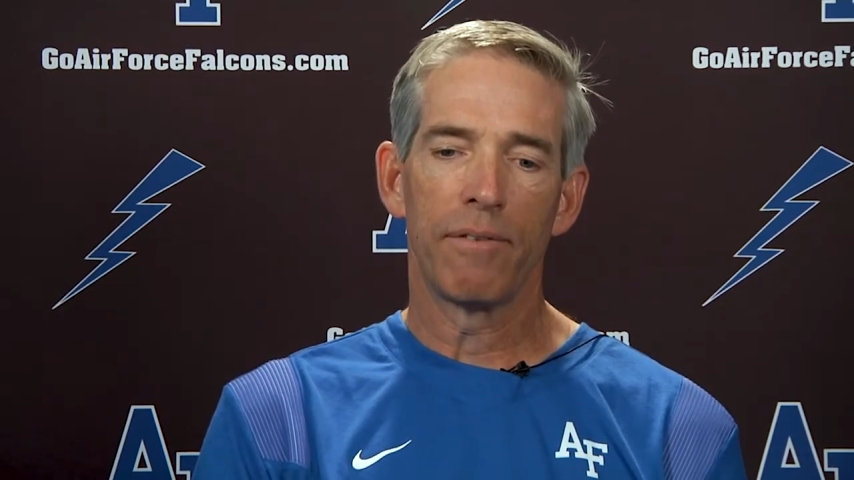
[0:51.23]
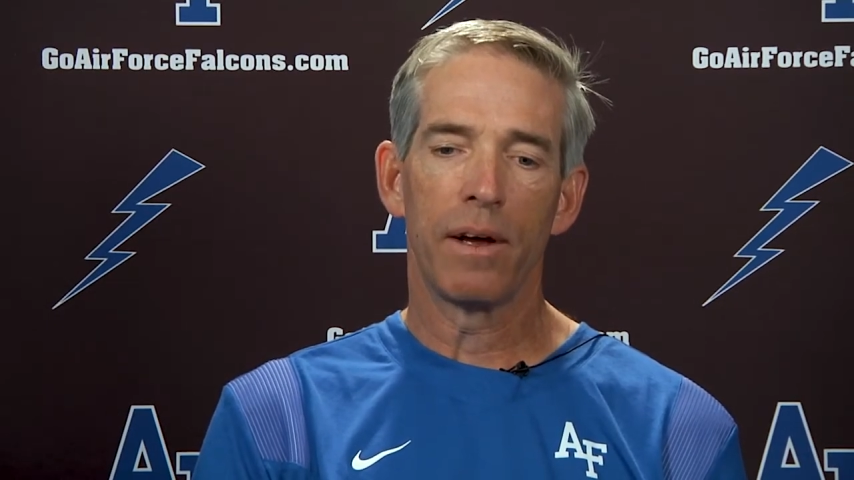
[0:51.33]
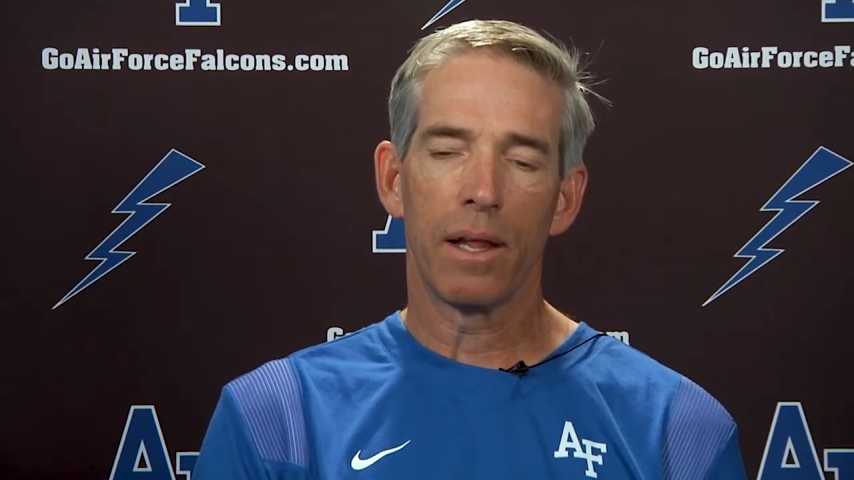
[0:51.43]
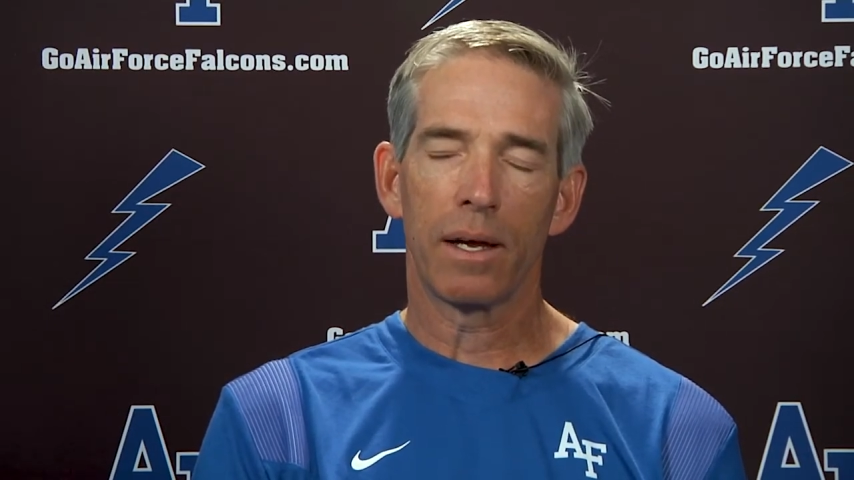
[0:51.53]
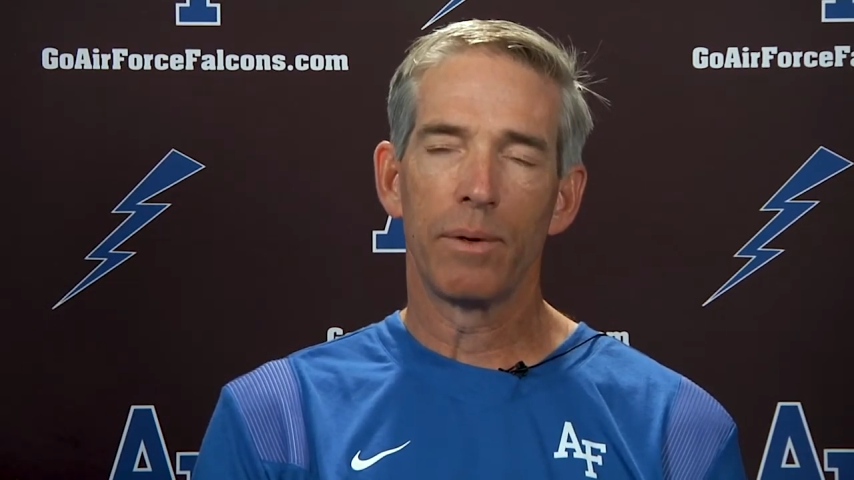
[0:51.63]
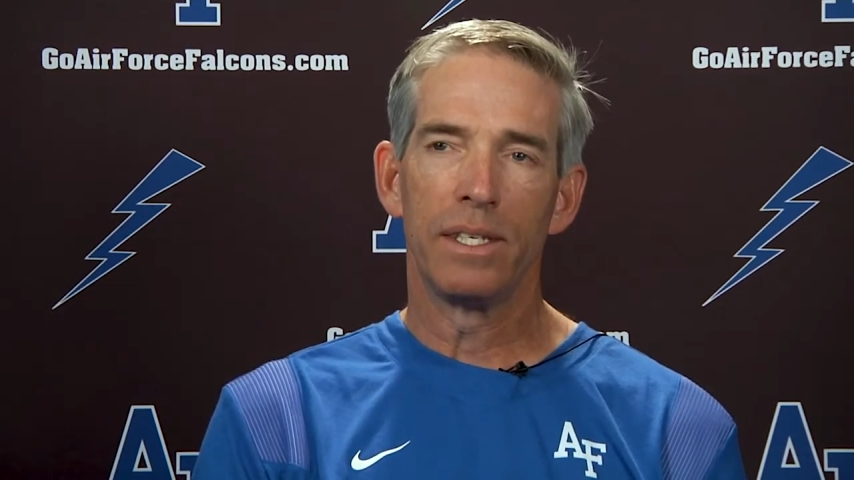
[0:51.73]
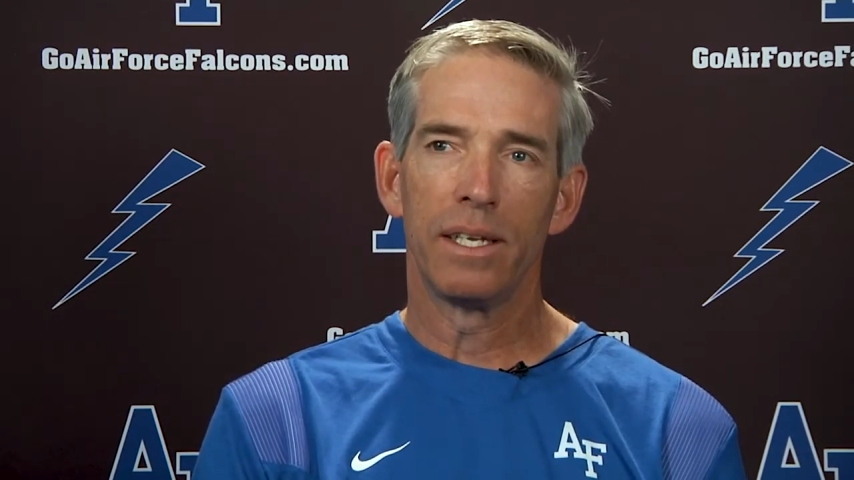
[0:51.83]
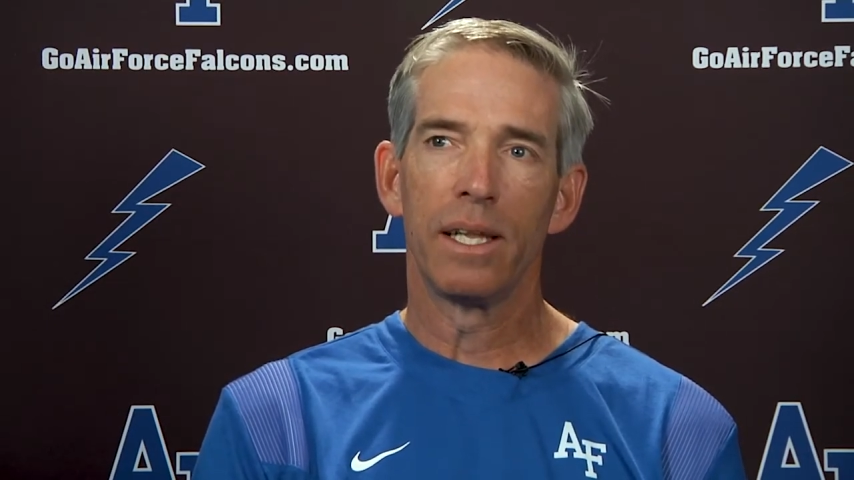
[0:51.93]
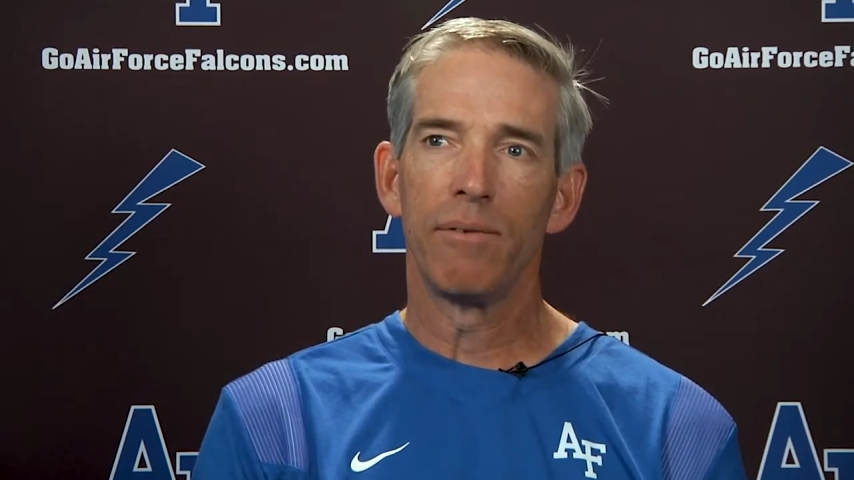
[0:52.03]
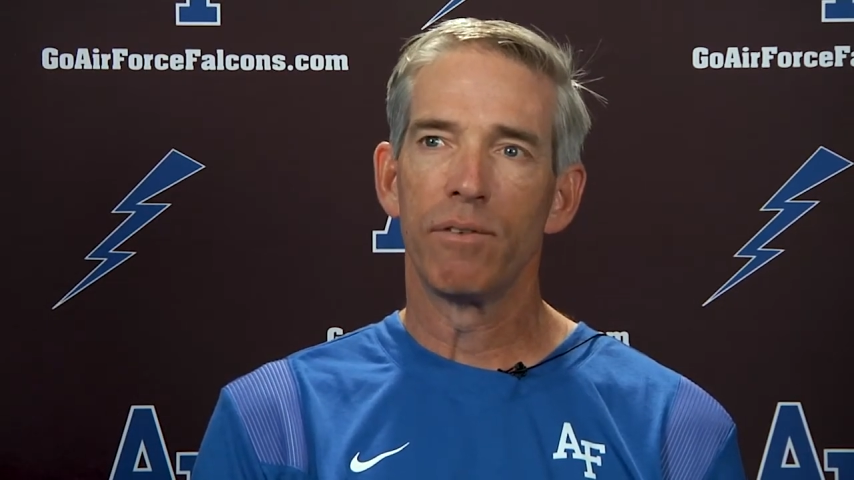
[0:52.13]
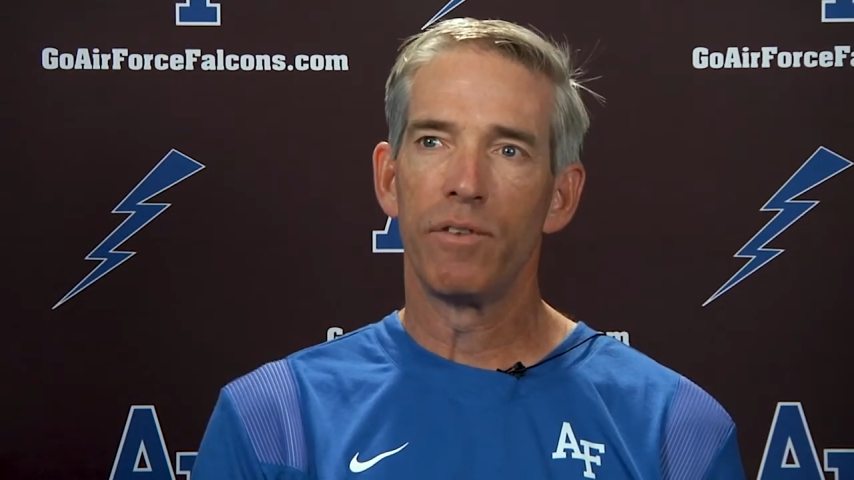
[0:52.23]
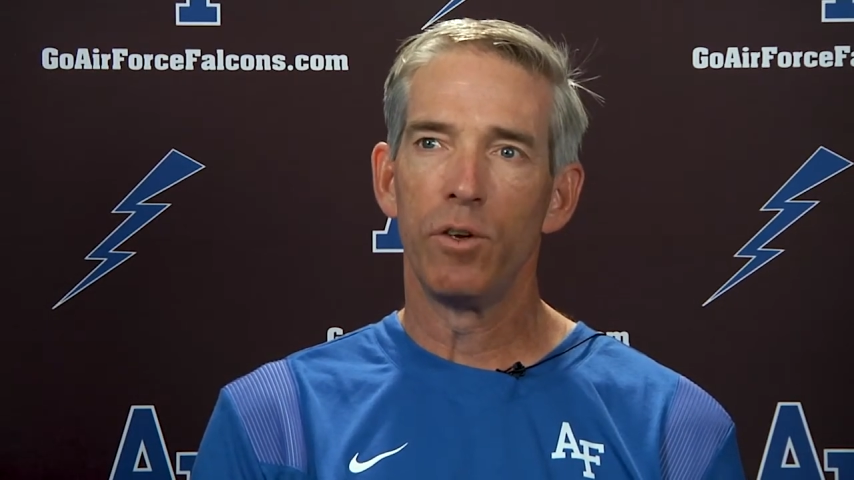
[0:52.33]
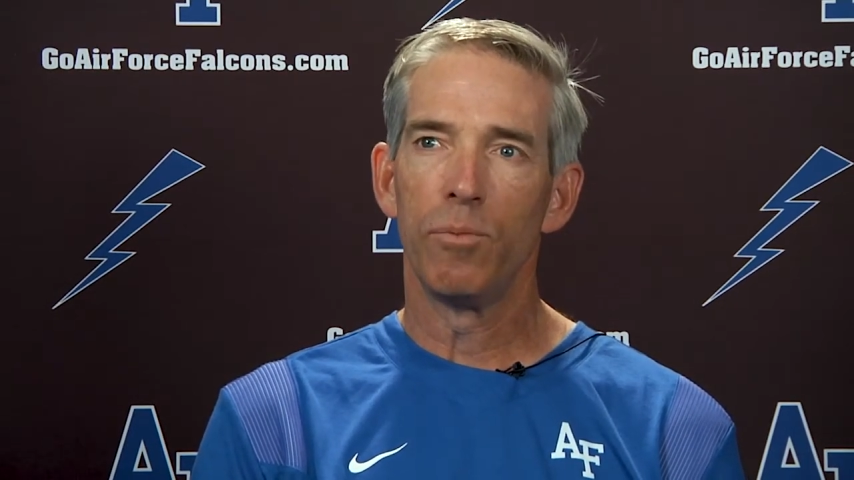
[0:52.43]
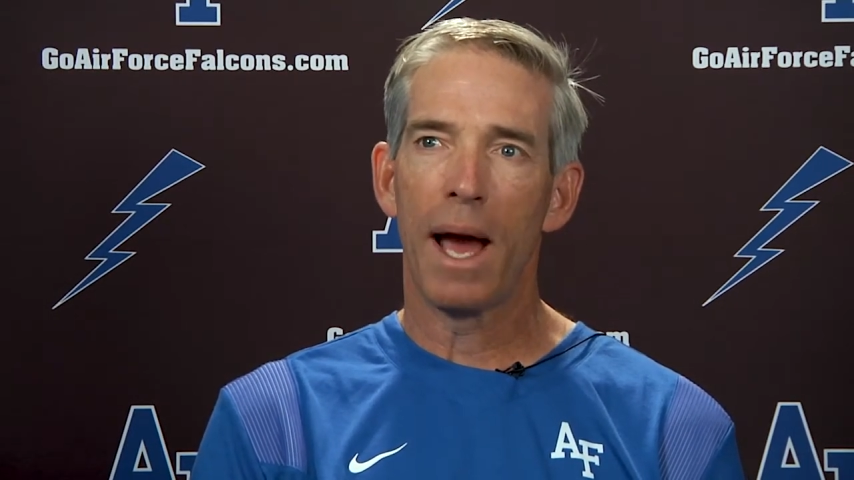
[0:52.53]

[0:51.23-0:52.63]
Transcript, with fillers: felt like we did leave a few